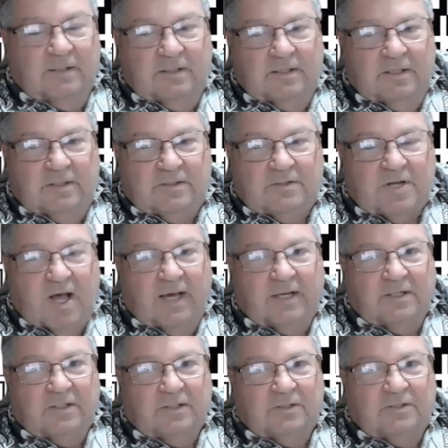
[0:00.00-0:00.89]

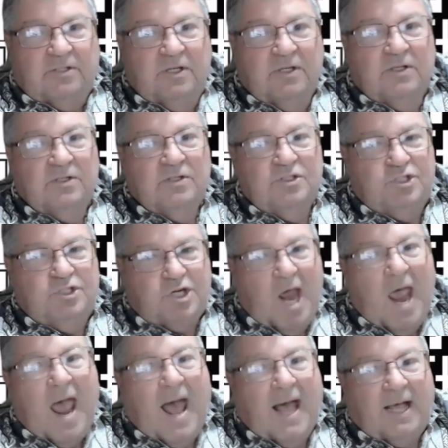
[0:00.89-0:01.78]
titled
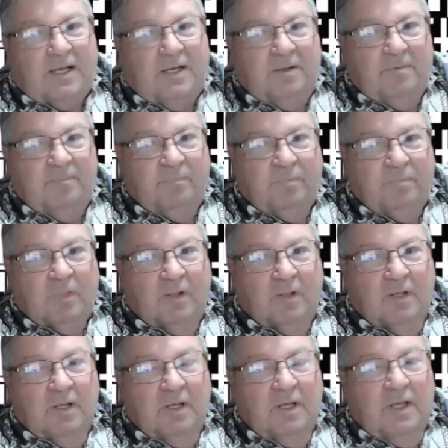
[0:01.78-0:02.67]
Jack,
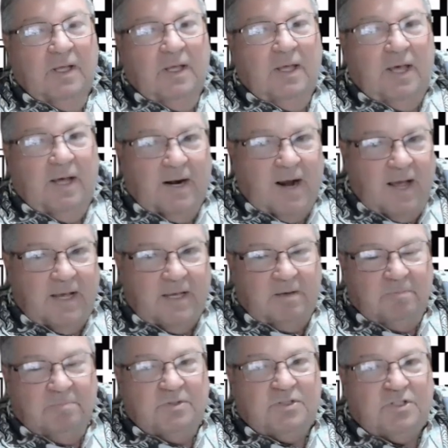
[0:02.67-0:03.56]
and I am
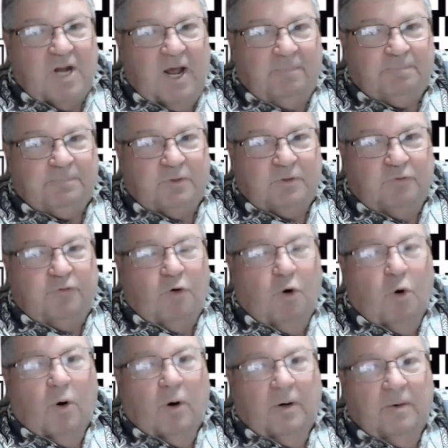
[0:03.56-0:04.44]
chapter
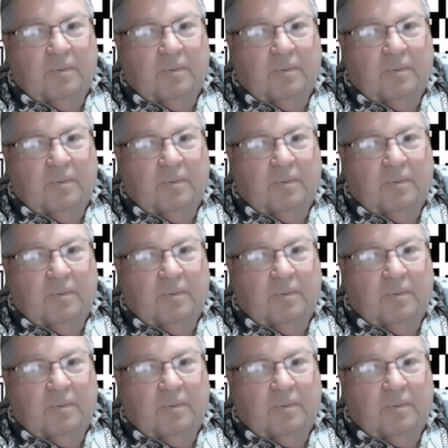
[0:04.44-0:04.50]
4.